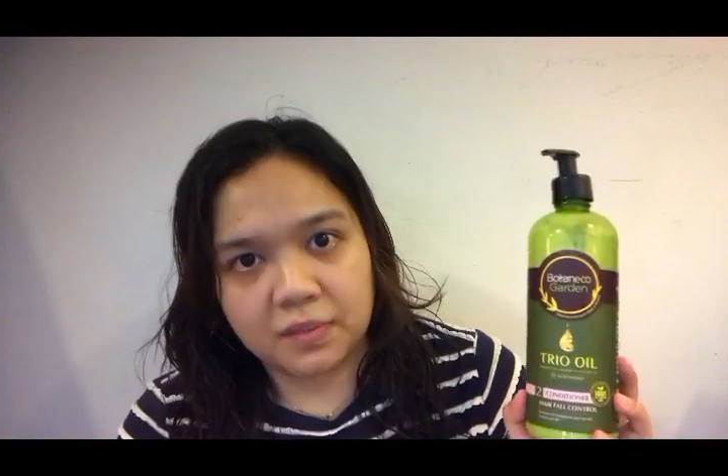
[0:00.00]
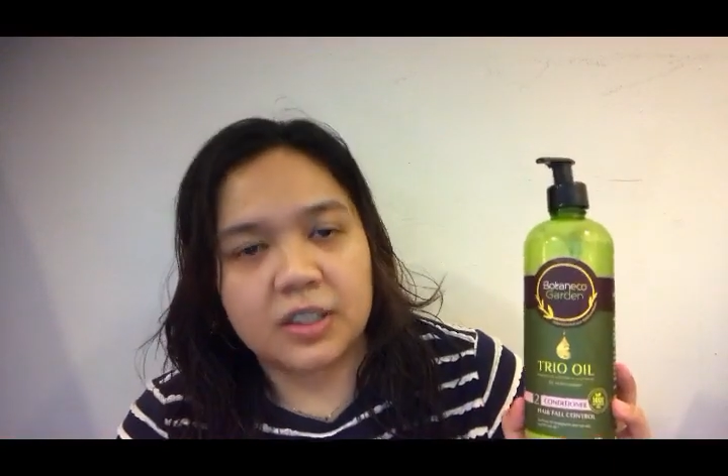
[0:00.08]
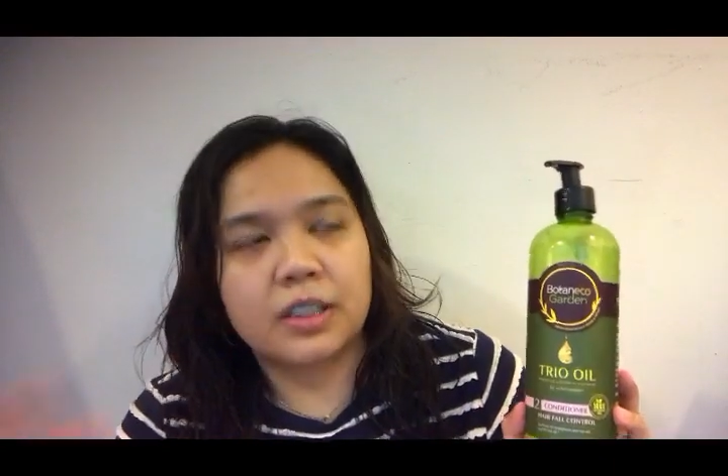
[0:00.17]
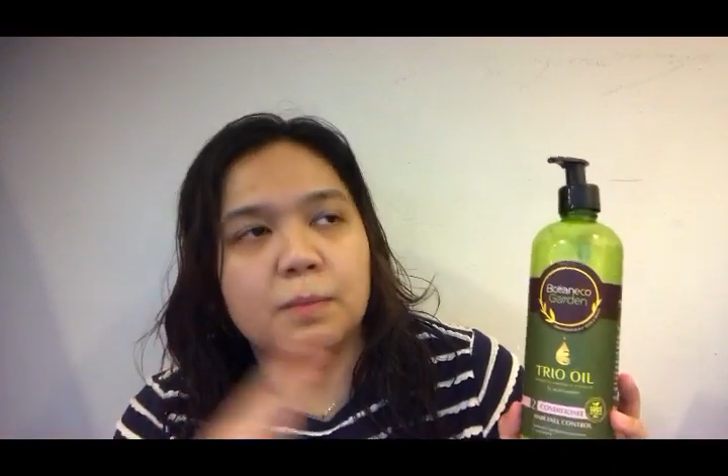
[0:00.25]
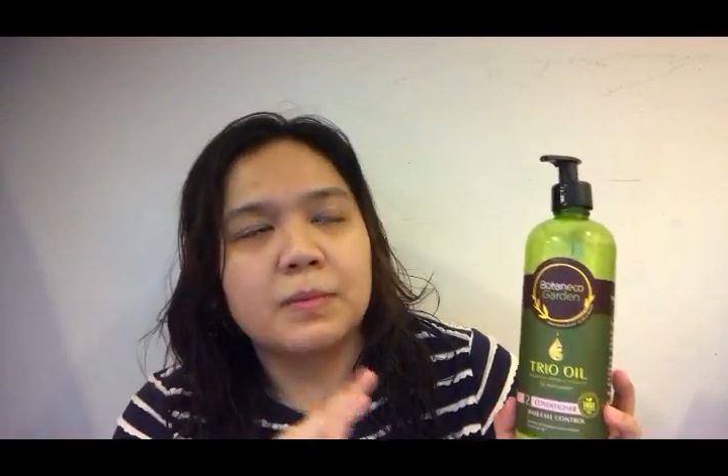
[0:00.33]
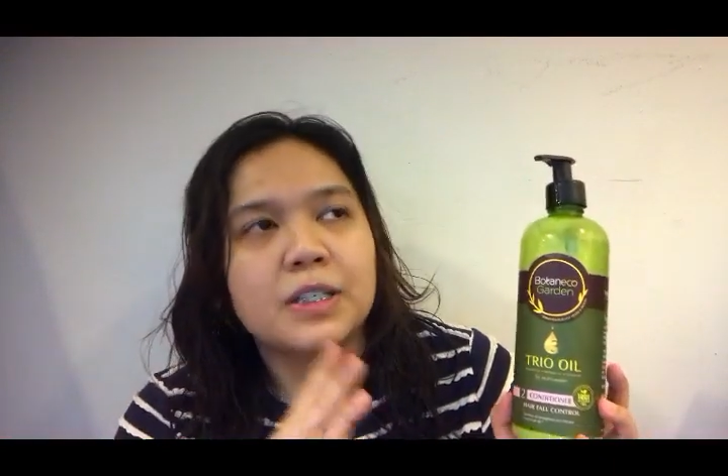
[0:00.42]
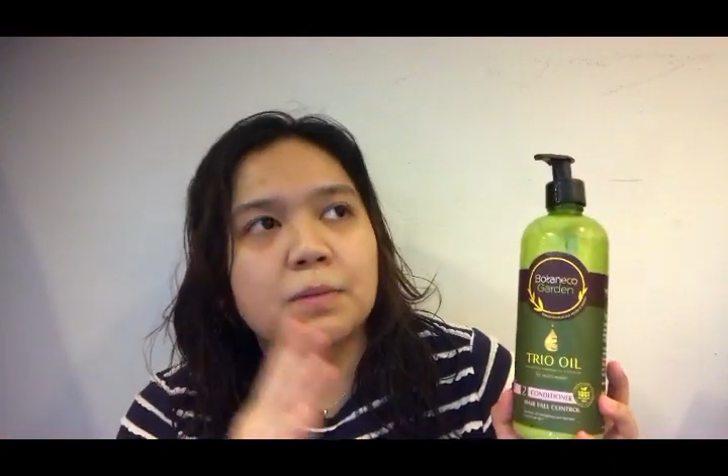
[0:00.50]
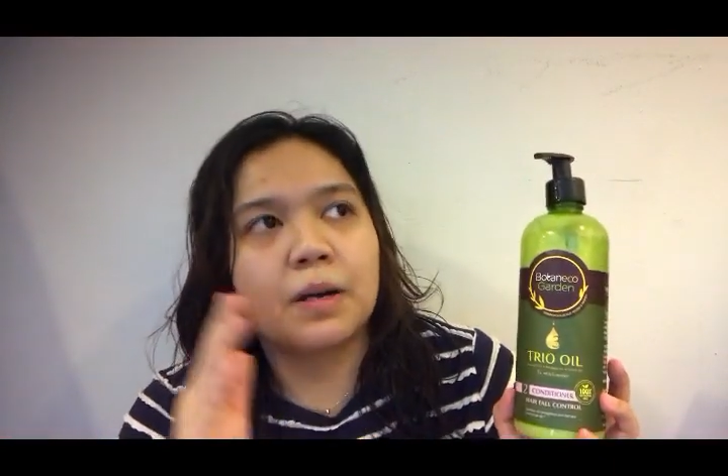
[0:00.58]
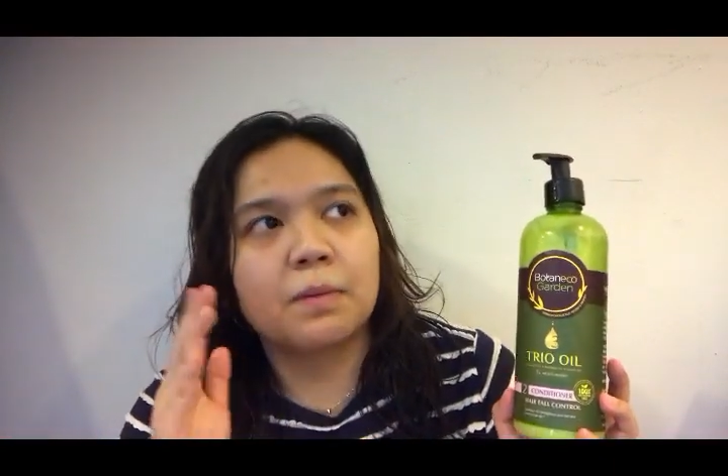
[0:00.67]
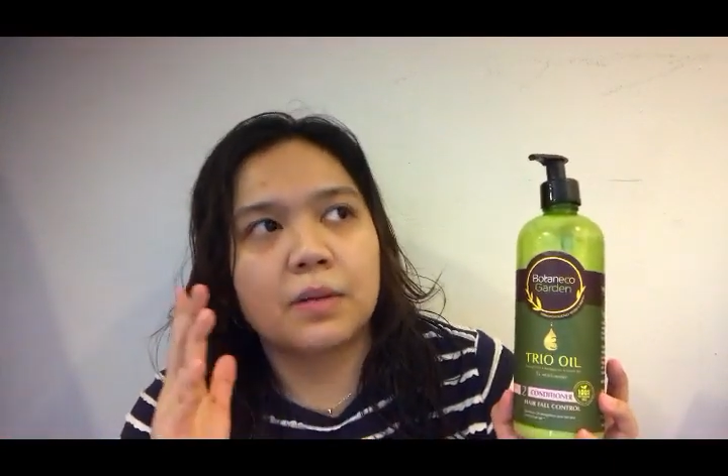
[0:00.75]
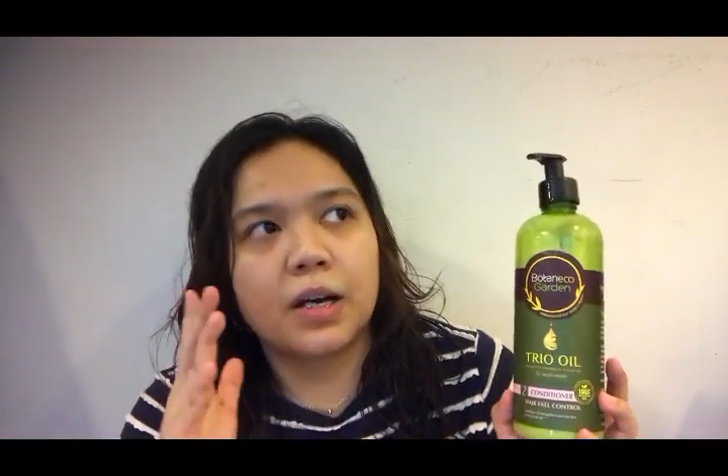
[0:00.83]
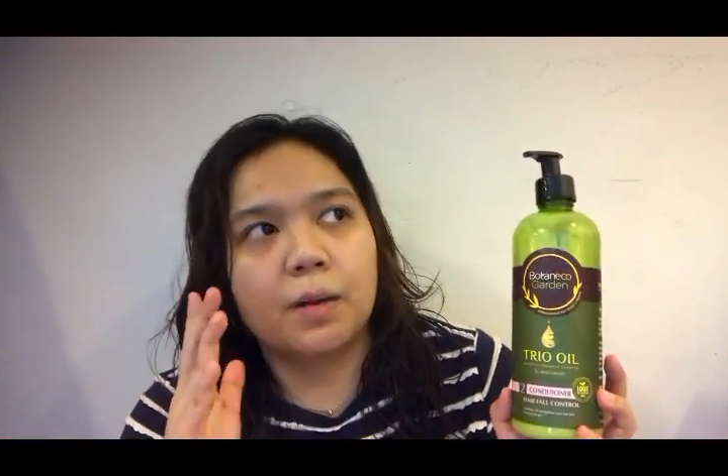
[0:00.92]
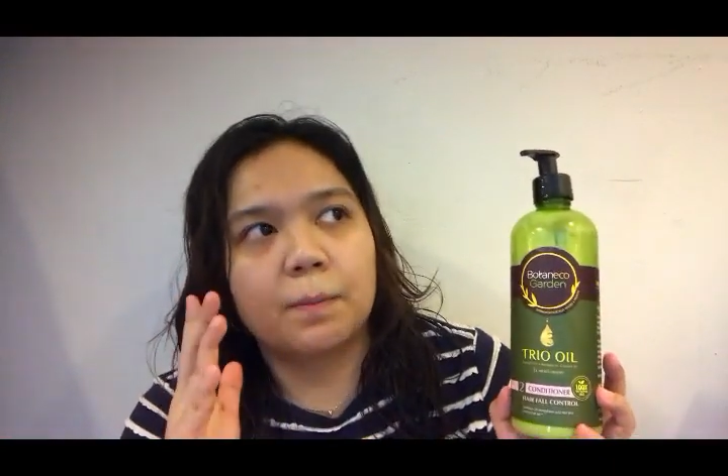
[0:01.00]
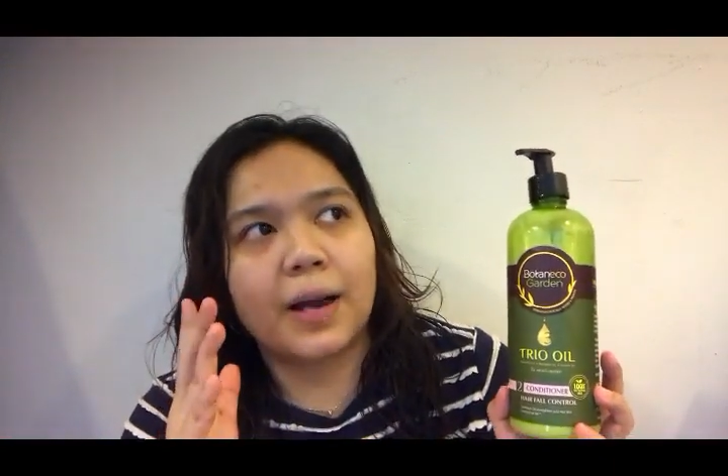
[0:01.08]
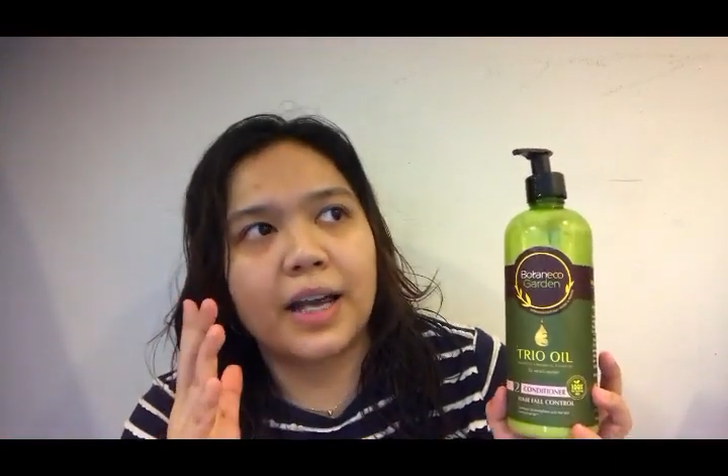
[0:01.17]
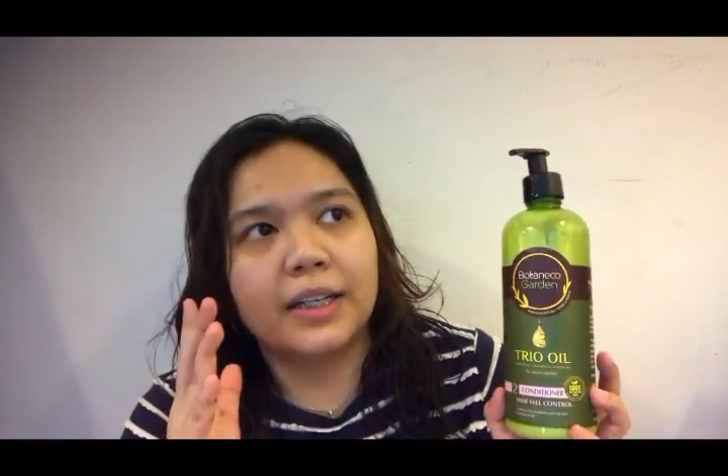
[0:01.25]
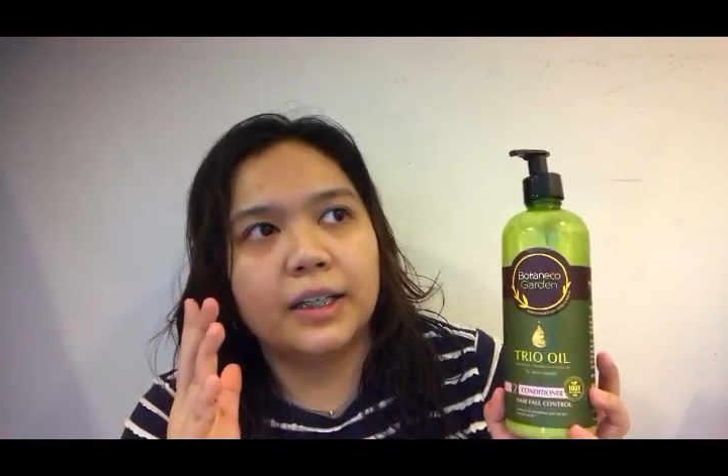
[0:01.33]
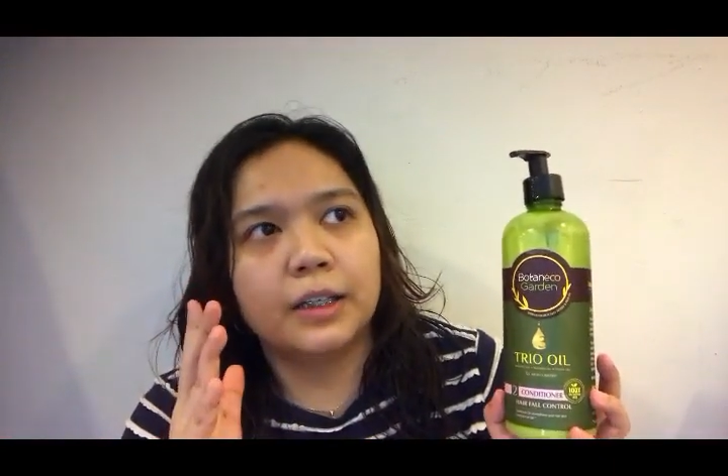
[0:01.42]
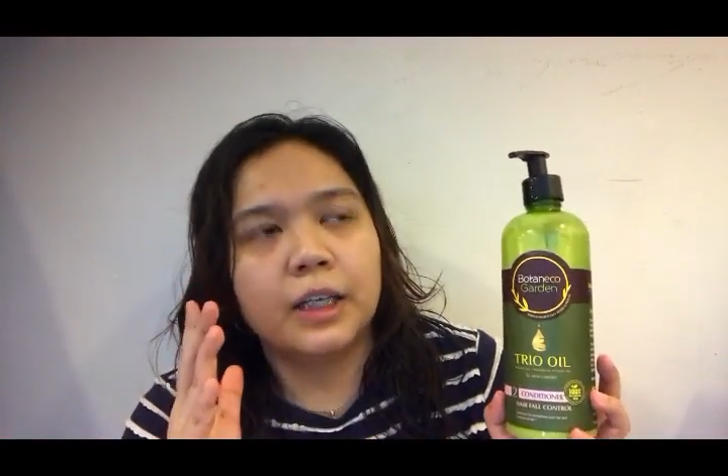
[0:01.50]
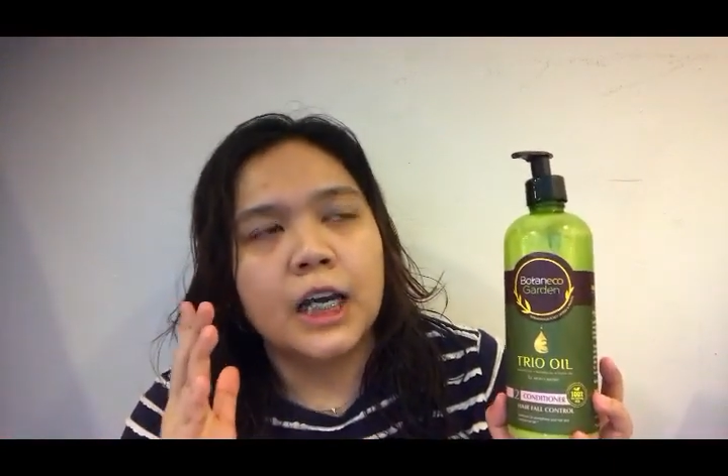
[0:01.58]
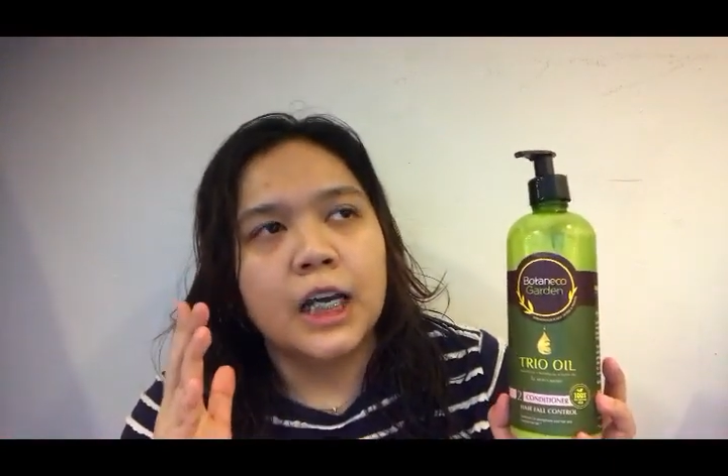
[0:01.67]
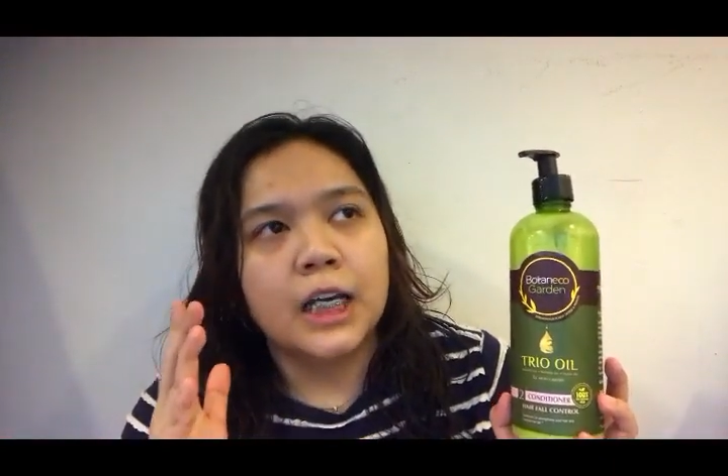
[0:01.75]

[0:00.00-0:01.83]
tapi sebab I